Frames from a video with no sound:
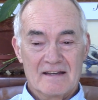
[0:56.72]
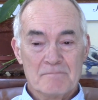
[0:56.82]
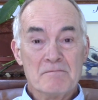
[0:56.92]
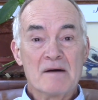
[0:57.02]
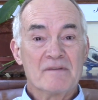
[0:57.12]

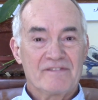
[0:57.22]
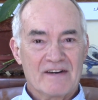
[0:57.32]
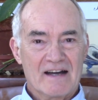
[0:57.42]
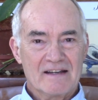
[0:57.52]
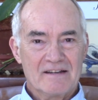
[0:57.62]

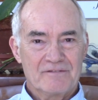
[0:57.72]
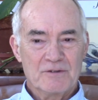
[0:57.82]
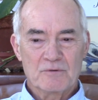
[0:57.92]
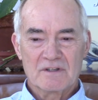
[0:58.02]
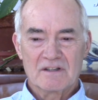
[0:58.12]
mummified, if
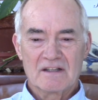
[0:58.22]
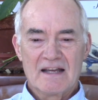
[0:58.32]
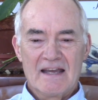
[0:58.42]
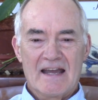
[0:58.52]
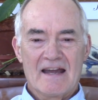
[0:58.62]
you will,
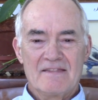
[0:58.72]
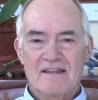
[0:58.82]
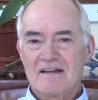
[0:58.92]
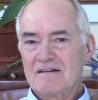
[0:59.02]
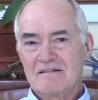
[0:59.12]
and
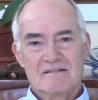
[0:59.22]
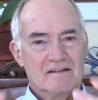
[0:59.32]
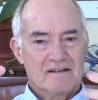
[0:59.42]
then